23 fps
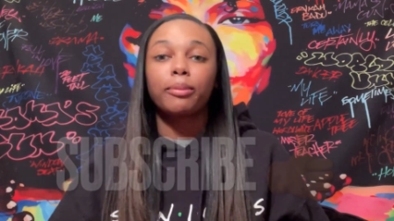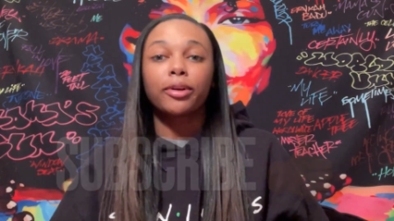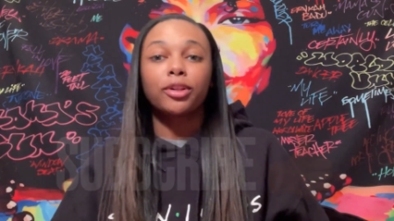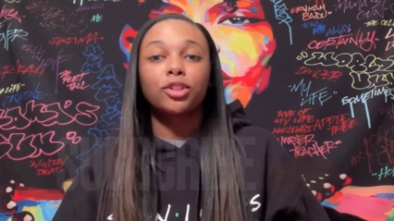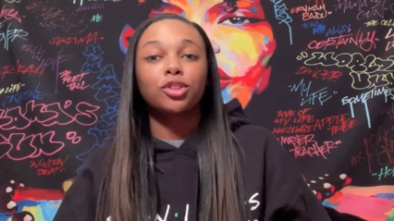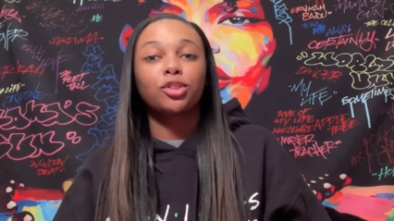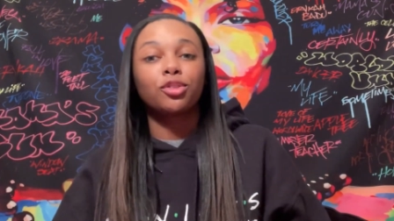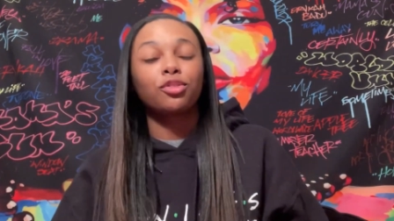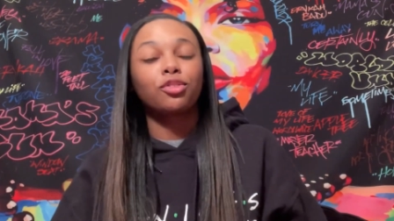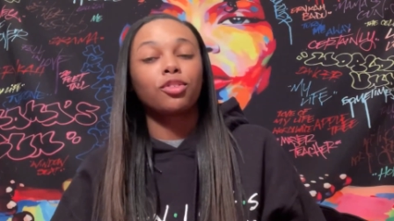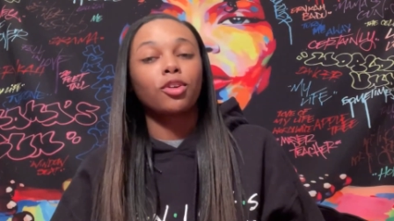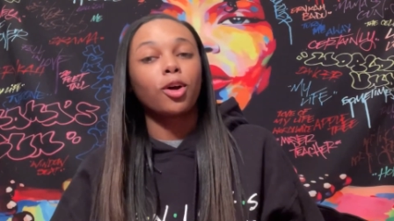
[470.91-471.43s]
Make
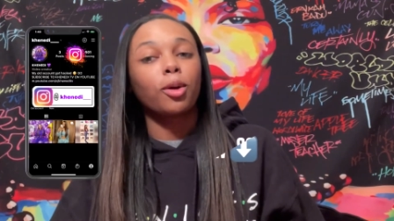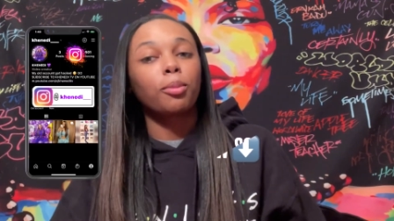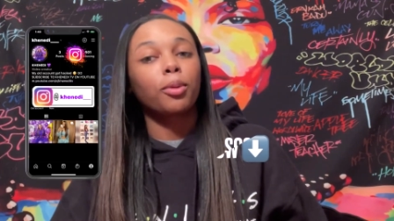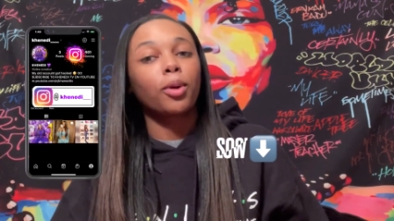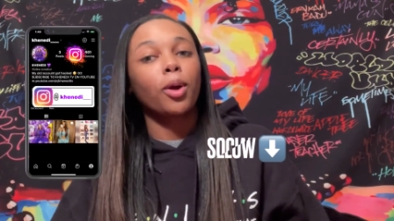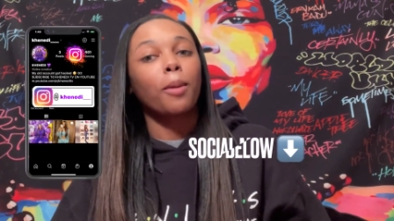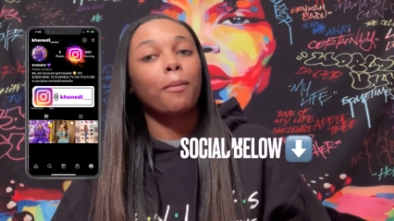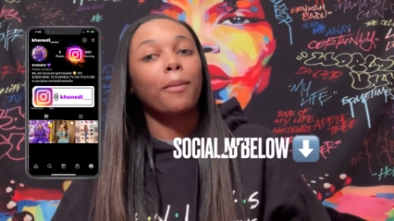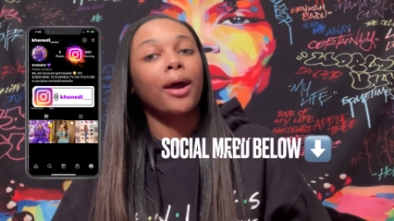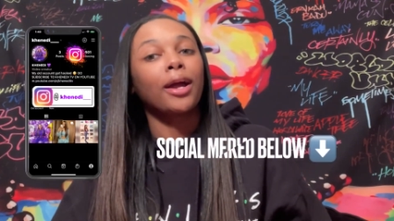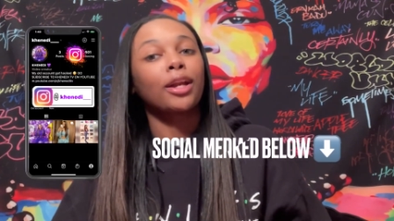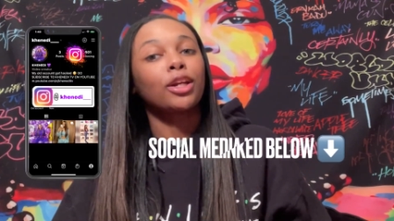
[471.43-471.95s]
sure you follow me
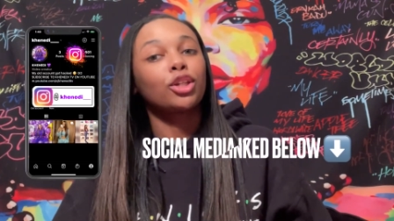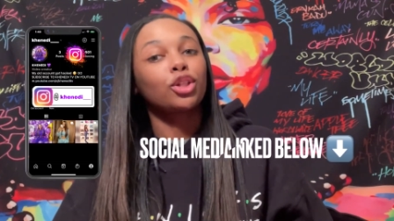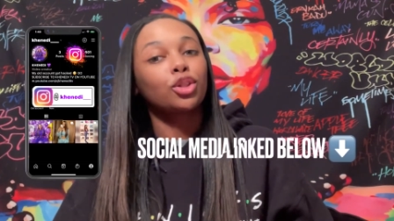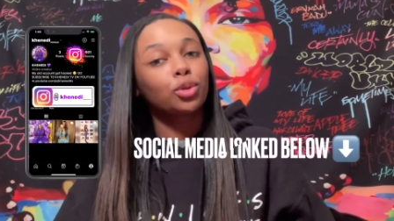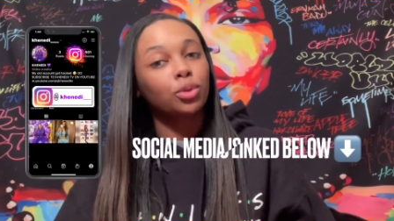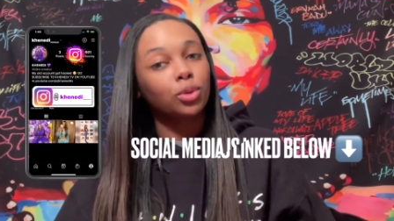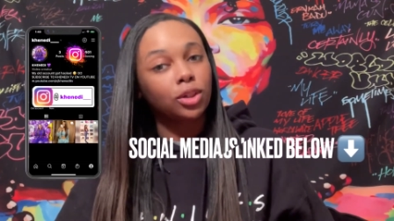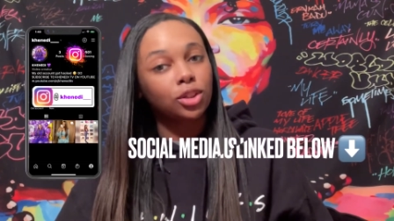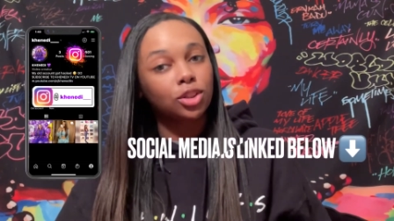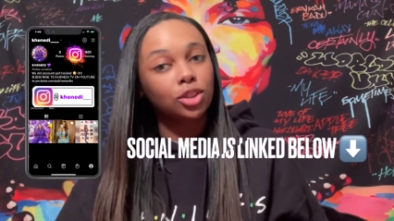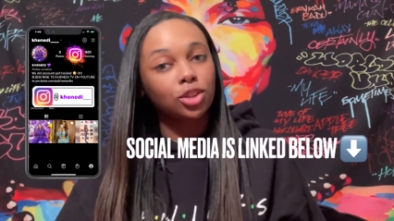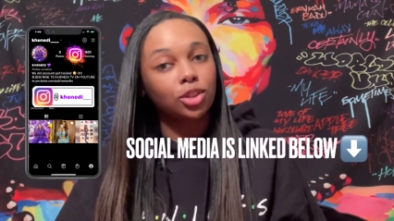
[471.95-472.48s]
on my
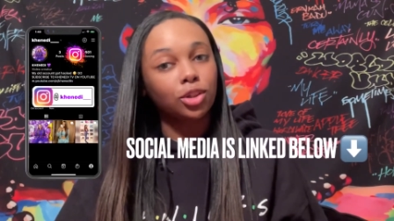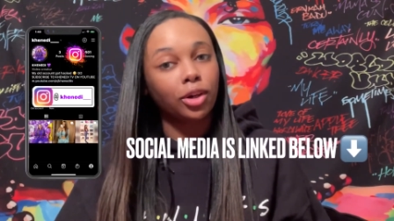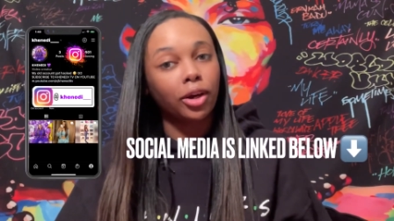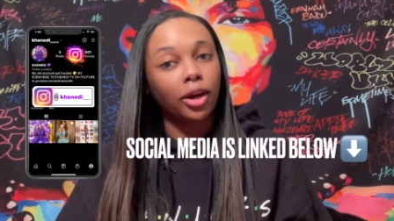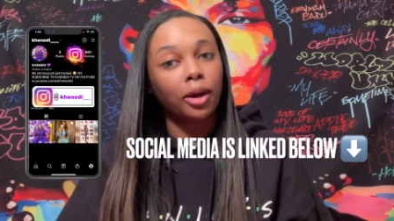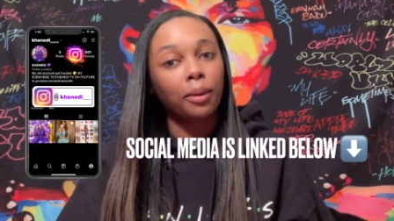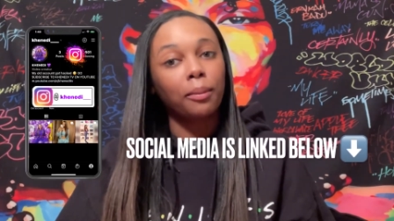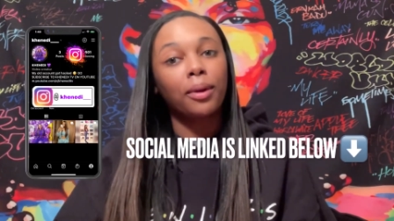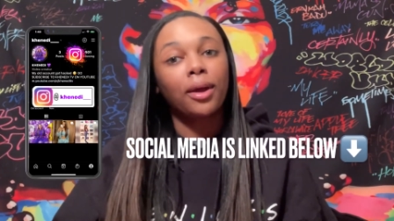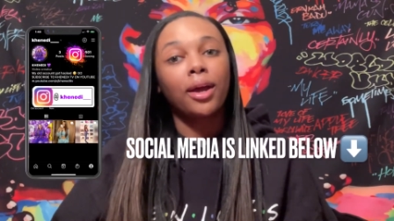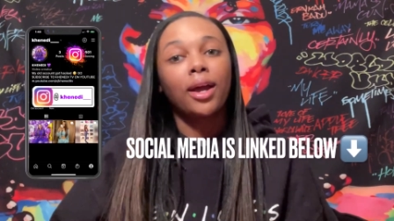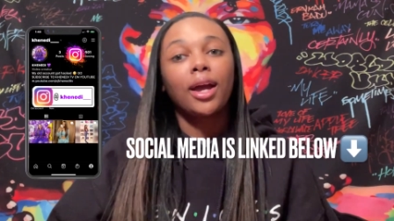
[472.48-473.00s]
new
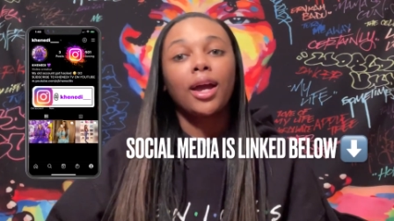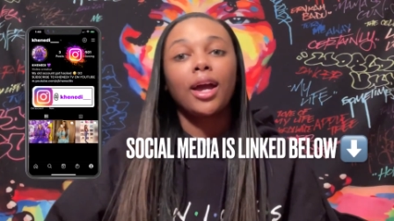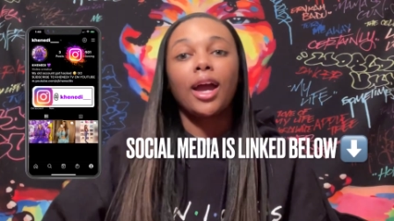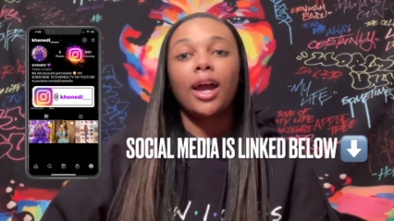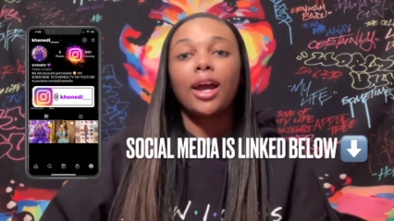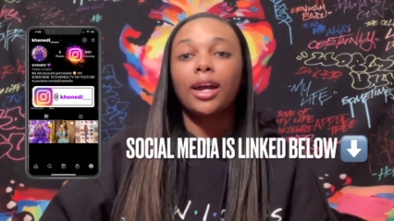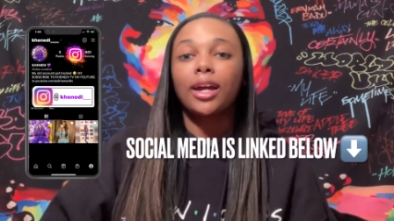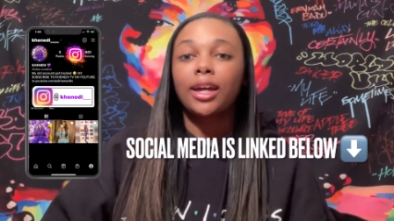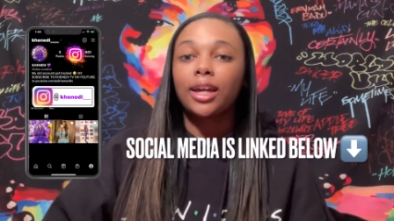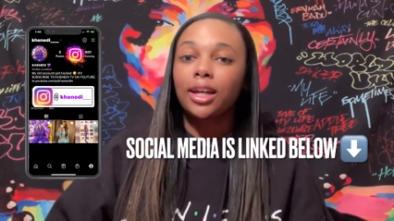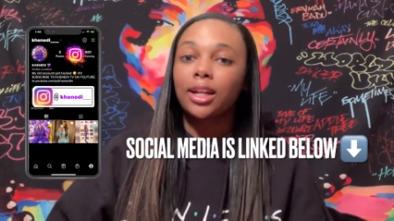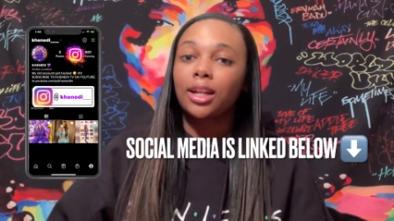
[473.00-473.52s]
Instagram
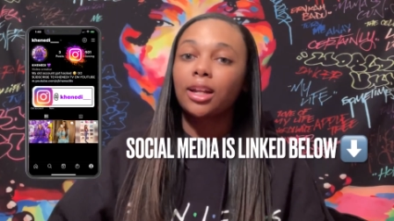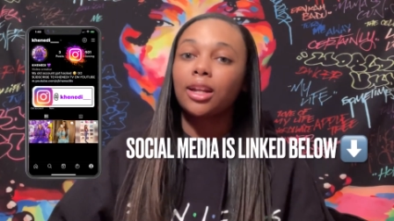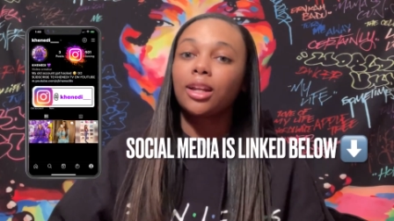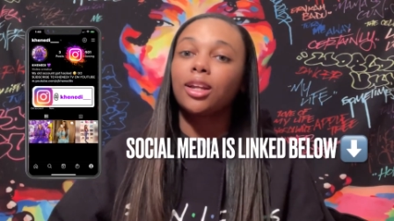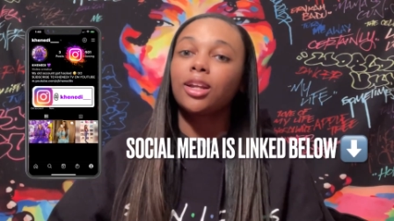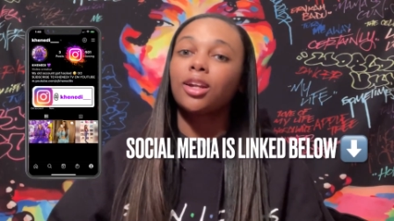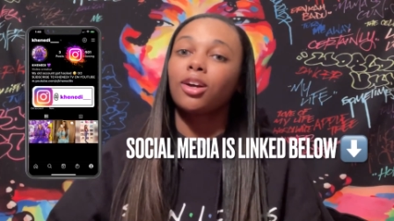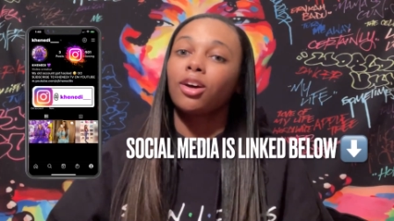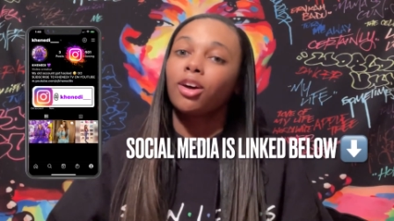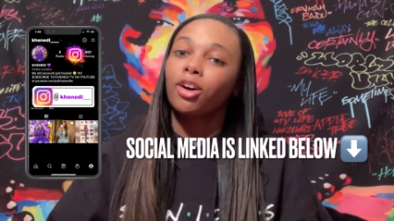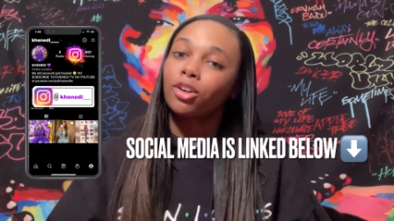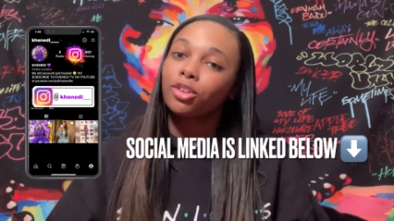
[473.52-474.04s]
at Kennedy___.